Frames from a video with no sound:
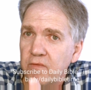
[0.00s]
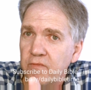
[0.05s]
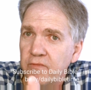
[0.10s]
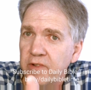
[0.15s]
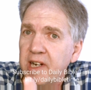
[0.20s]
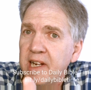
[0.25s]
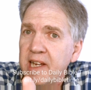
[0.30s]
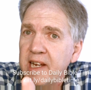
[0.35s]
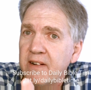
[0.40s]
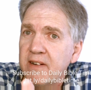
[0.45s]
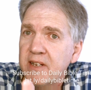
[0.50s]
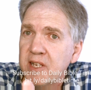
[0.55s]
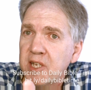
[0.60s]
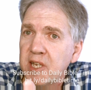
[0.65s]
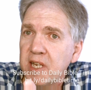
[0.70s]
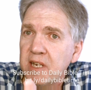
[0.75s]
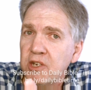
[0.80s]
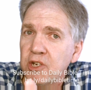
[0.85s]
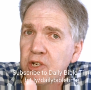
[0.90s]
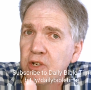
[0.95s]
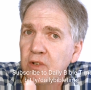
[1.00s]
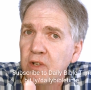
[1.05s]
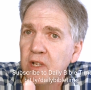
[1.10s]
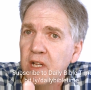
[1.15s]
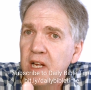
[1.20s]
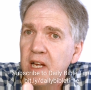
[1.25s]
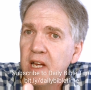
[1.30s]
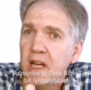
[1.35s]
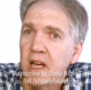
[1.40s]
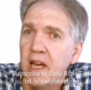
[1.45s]
really are essential,
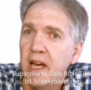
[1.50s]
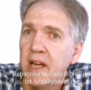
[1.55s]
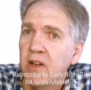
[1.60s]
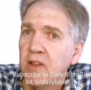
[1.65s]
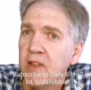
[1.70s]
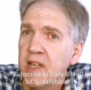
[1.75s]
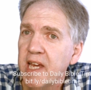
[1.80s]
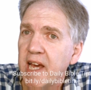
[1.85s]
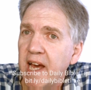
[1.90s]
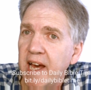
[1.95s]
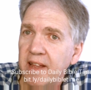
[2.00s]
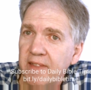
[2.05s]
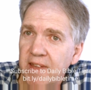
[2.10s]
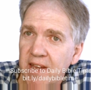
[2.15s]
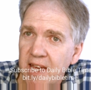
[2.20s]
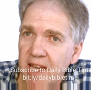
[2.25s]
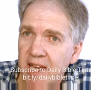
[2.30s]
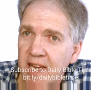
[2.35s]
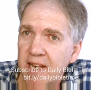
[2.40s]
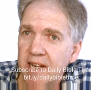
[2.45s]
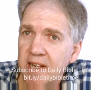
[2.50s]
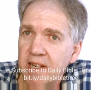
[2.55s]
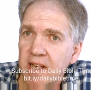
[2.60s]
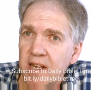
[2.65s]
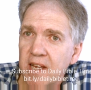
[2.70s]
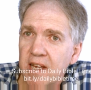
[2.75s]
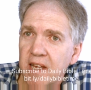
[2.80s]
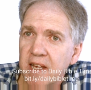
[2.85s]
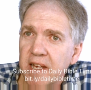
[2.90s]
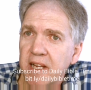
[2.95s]
and on the other hand,
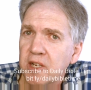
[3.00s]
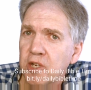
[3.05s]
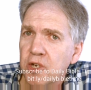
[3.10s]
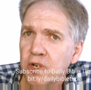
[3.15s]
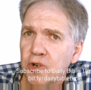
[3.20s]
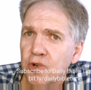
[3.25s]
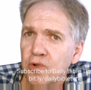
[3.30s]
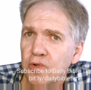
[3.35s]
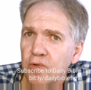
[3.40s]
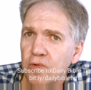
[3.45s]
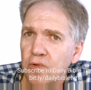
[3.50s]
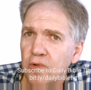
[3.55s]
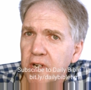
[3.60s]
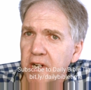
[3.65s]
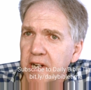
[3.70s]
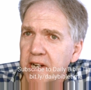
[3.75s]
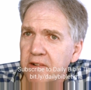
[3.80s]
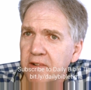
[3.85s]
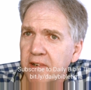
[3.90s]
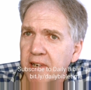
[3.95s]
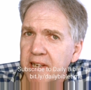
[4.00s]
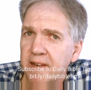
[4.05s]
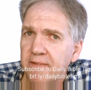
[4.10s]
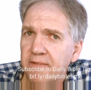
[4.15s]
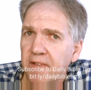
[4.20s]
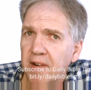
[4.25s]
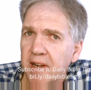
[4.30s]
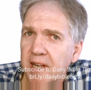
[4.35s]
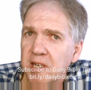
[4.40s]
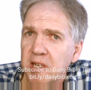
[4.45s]
extraordinarily
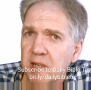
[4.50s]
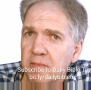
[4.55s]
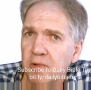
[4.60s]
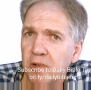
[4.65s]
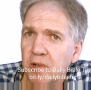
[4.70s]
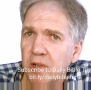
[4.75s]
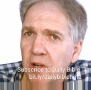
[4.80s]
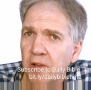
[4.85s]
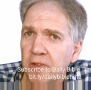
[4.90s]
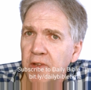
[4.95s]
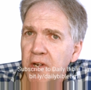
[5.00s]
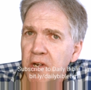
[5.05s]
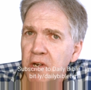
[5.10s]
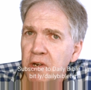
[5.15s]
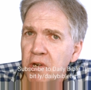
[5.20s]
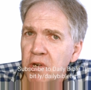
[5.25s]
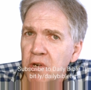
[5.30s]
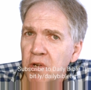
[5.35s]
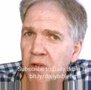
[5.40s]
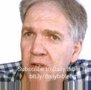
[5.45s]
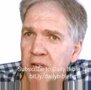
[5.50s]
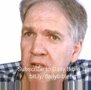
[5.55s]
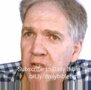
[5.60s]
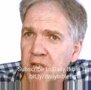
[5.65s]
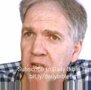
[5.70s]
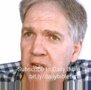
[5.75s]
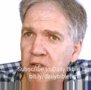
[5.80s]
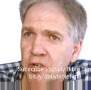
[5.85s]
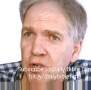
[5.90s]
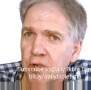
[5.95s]
flexible on the non
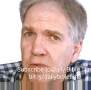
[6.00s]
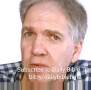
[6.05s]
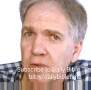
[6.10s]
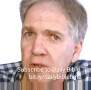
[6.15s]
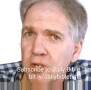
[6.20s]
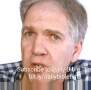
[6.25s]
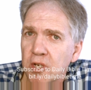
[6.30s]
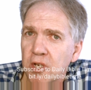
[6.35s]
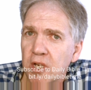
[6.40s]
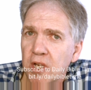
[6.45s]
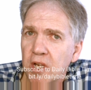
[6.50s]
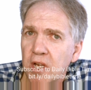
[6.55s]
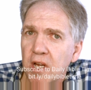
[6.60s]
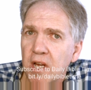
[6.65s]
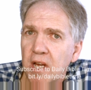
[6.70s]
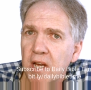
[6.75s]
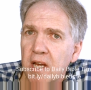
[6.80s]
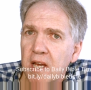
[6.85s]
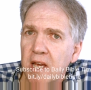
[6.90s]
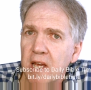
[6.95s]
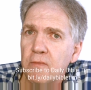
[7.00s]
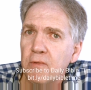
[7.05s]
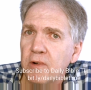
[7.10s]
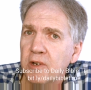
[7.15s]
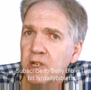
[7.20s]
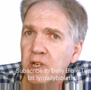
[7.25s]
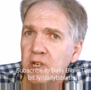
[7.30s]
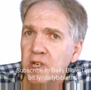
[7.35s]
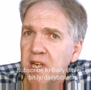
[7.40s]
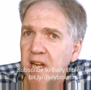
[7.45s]
essentials. He
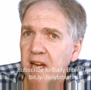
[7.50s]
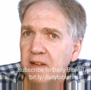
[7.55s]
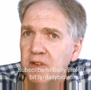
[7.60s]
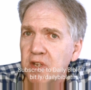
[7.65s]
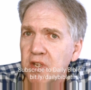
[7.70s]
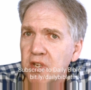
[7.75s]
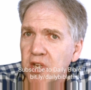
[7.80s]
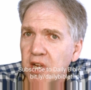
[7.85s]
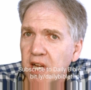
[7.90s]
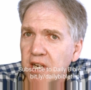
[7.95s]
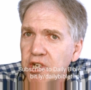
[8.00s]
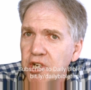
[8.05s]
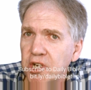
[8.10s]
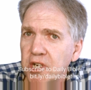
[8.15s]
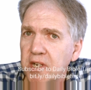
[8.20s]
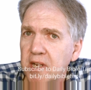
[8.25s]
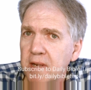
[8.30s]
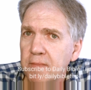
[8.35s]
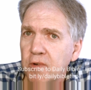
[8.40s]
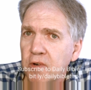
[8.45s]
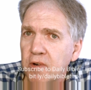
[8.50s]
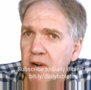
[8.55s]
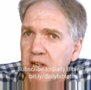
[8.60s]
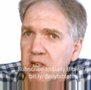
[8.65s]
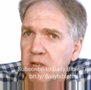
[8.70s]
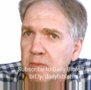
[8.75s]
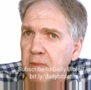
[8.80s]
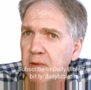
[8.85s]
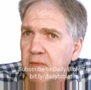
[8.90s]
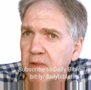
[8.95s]
wants us to have such a deep
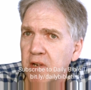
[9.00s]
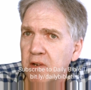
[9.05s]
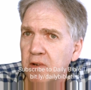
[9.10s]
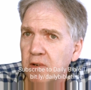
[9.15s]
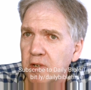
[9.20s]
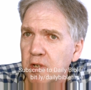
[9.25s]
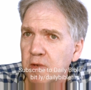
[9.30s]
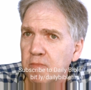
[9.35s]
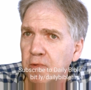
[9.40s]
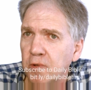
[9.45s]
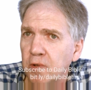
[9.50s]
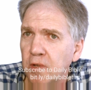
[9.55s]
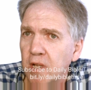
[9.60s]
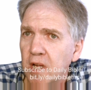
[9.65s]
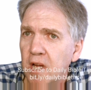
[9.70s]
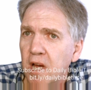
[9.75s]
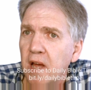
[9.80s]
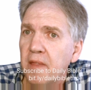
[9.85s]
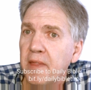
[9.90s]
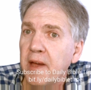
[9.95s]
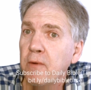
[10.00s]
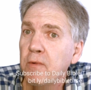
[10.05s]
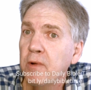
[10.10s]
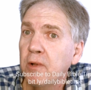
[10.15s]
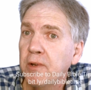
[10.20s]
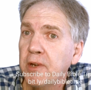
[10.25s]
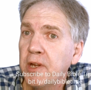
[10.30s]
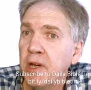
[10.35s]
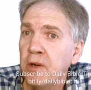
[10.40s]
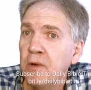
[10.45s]
grasp of the gospel that
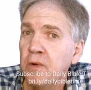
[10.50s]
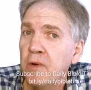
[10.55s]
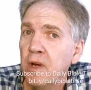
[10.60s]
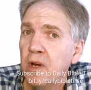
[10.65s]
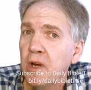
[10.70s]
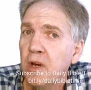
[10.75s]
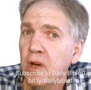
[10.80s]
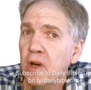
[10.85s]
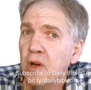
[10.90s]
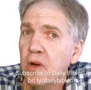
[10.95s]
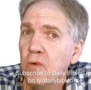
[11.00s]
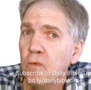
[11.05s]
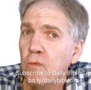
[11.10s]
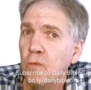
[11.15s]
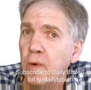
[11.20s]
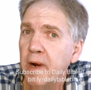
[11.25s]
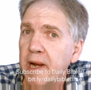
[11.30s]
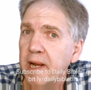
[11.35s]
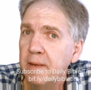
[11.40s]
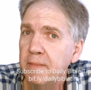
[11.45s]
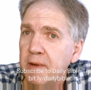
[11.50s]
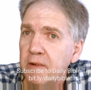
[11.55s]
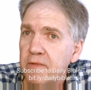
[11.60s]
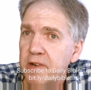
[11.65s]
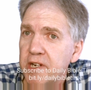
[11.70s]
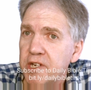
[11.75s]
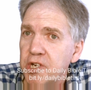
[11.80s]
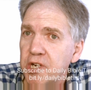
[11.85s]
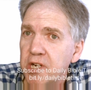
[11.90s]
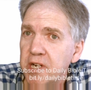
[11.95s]
we'll know where to be
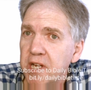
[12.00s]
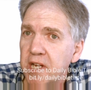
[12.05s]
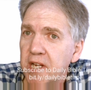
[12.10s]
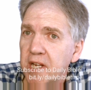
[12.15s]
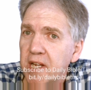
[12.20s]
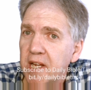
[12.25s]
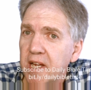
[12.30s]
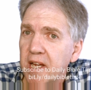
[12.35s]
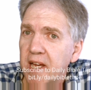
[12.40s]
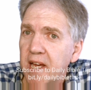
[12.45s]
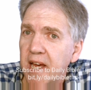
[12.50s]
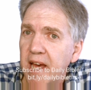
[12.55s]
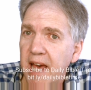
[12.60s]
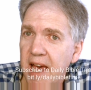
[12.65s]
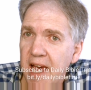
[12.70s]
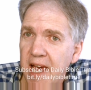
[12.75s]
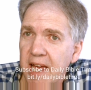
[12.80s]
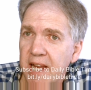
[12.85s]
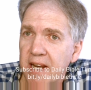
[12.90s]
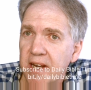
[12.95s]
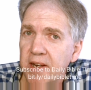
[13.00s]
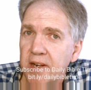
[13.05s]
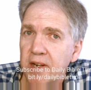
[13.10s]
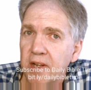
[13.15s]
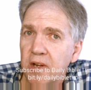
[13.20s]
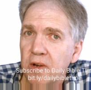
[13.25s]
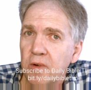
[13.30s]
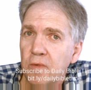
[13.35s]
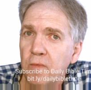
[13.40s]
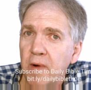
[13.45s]
rigid and
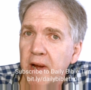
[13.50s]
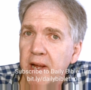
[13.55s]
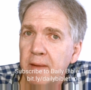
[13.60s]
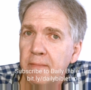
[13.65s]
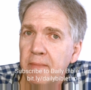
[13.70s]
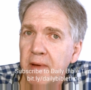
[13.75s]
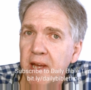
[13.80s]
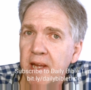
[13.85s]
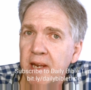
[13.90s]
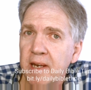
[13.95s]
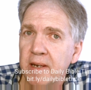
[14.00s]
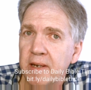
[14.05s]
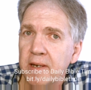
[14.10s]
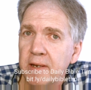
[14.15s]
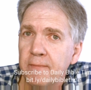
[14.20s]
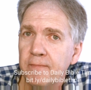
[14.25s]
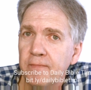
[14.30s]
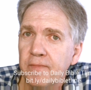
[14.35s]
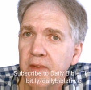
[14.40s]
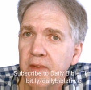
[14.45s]
where to bend.